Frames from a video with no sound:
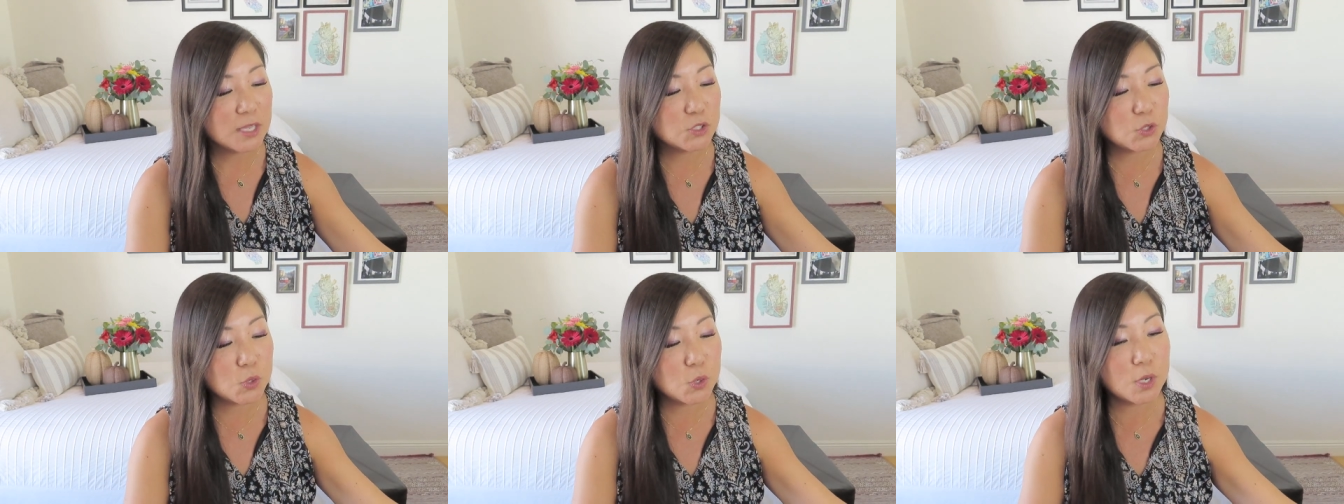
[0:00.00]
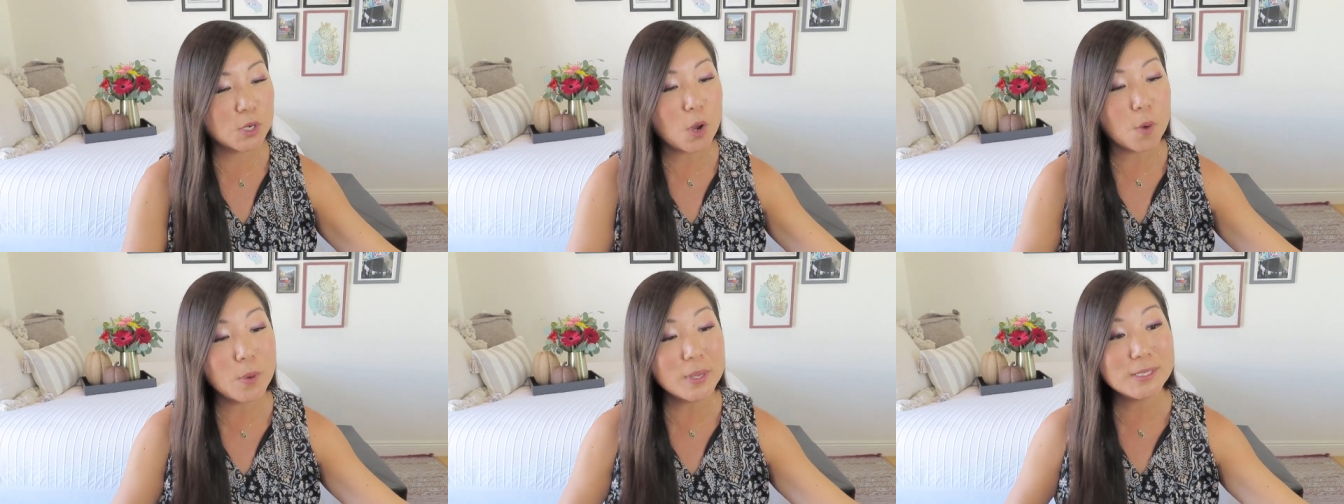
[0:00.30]
So you
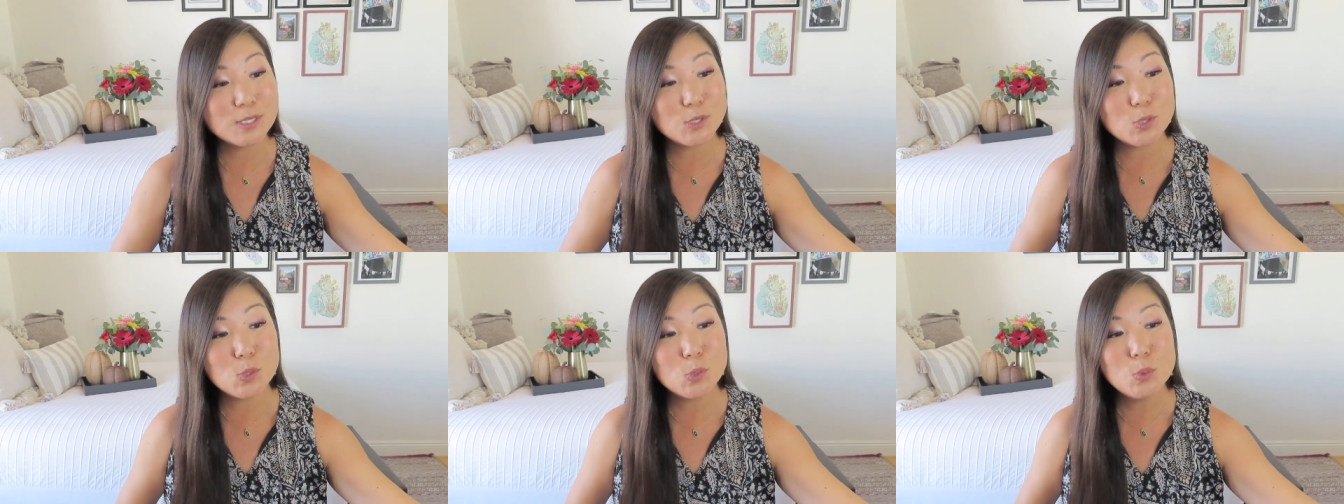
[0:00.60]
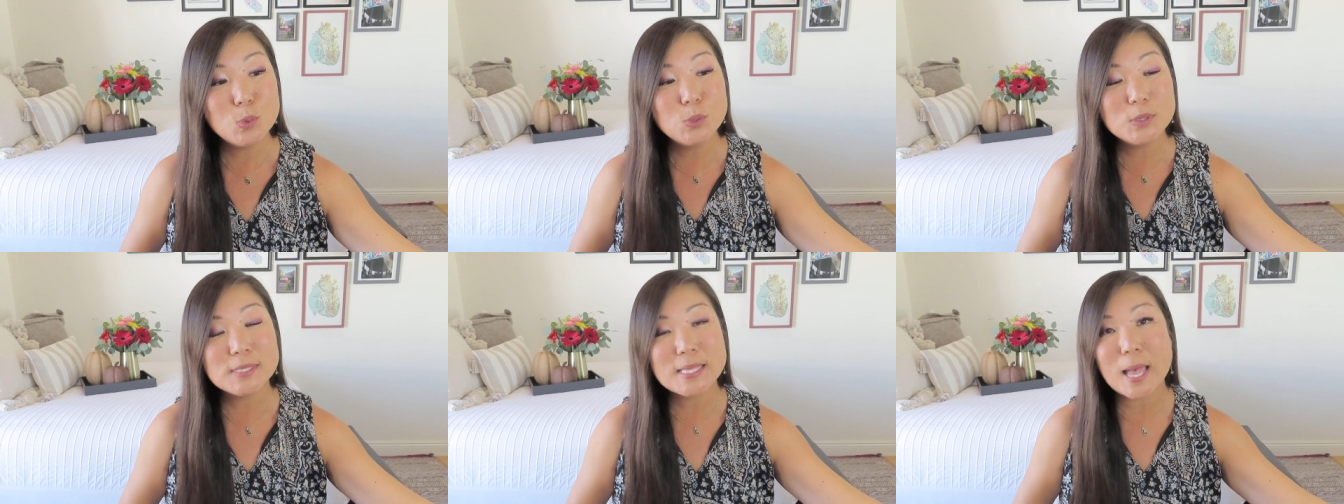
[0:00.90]
can always
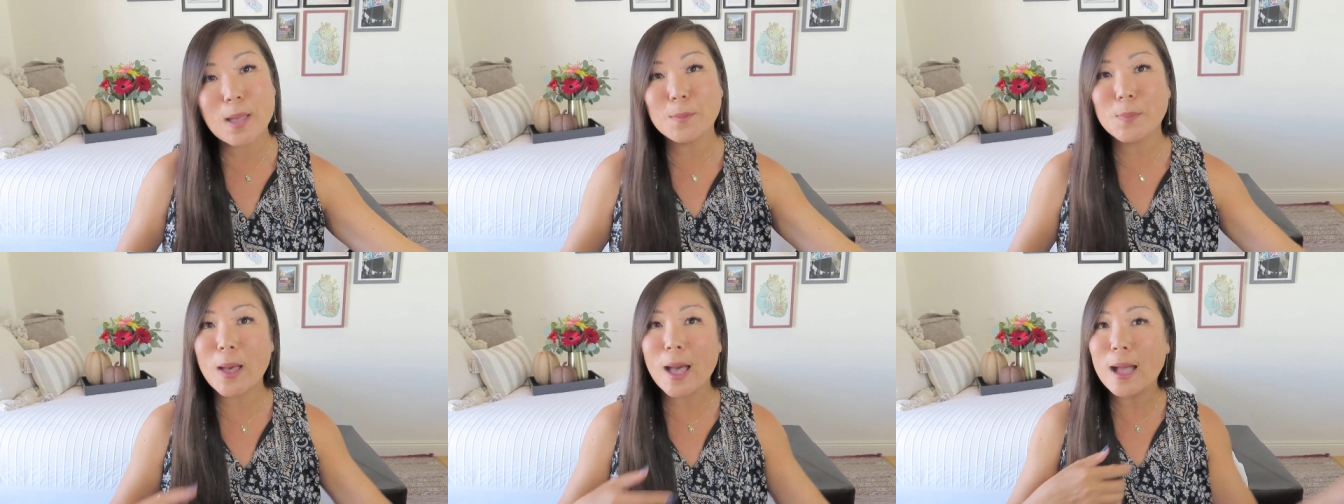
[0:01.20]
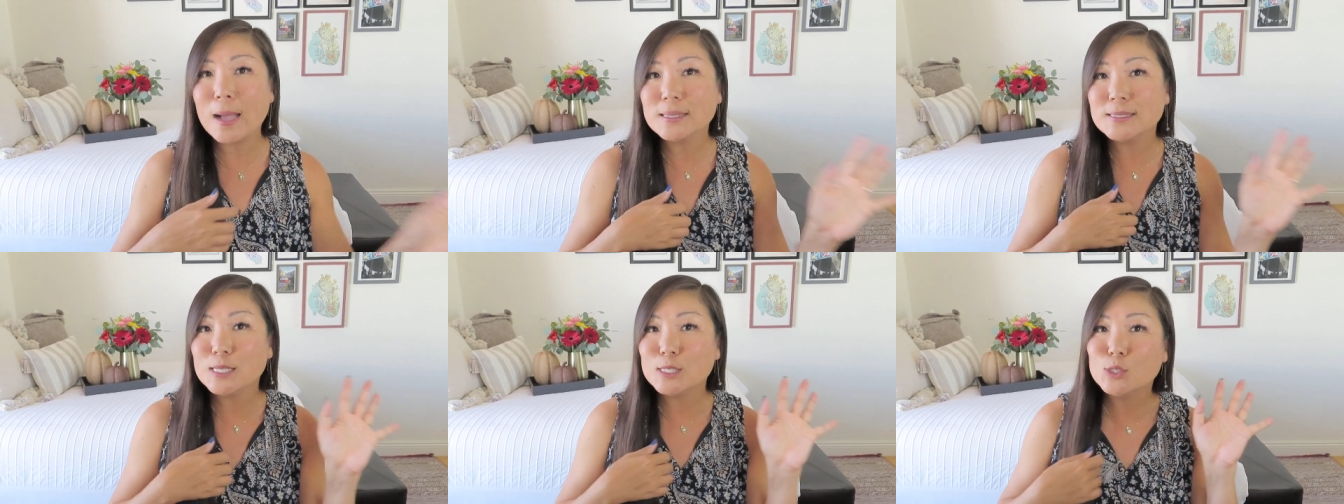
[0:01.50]
use that
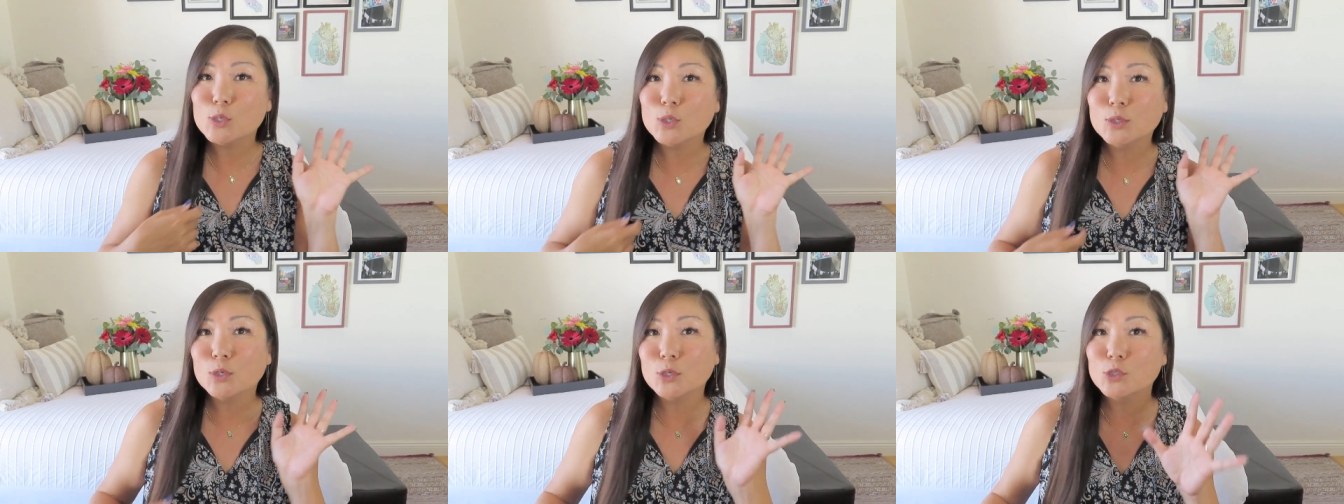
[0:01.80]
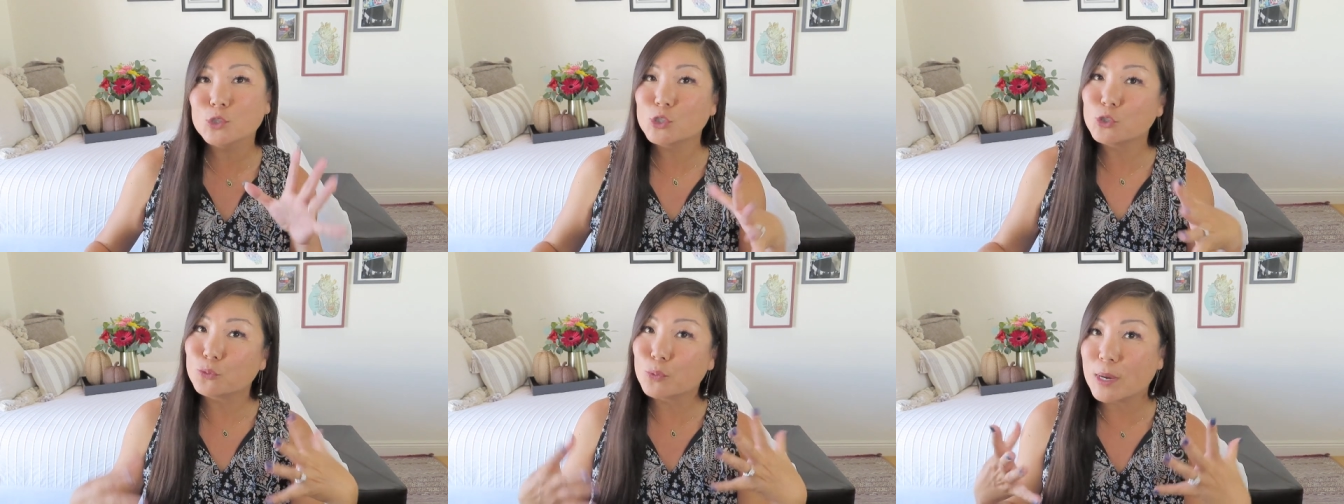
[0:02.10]
box as your
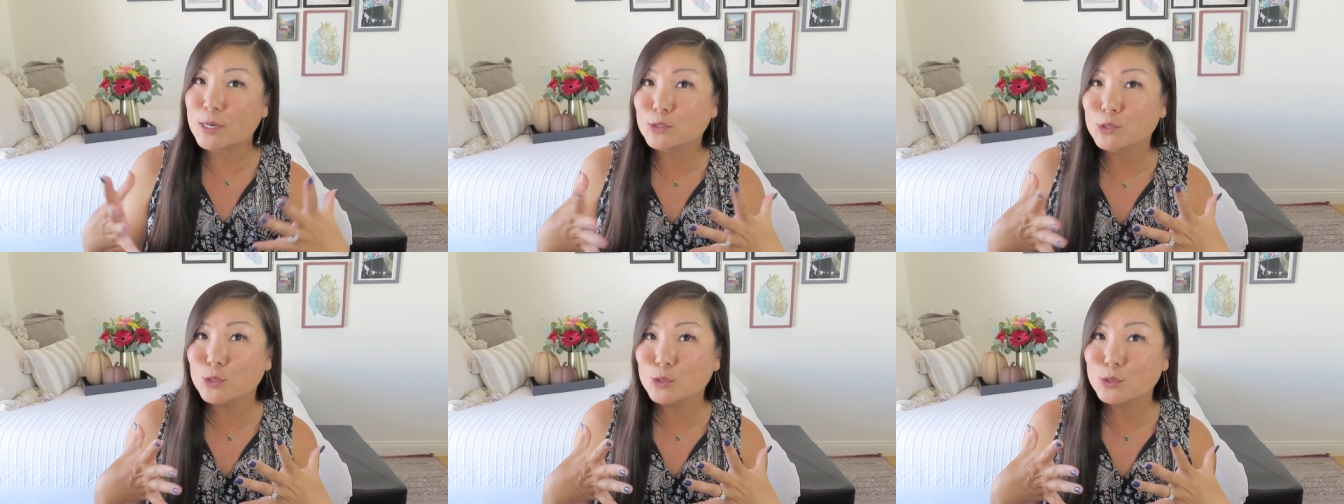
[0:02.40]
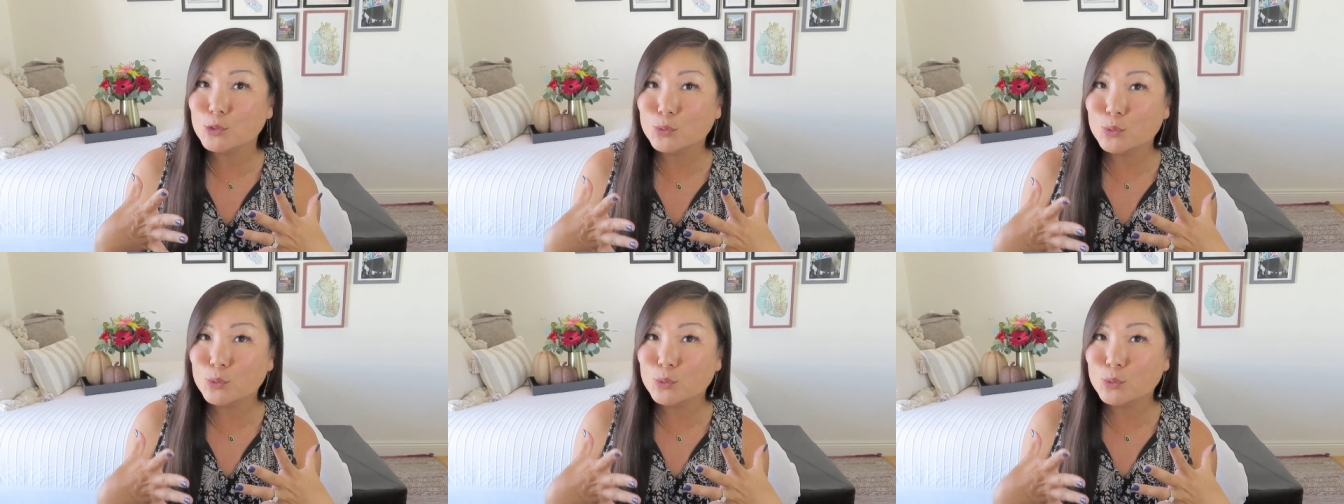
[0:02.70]
little treasure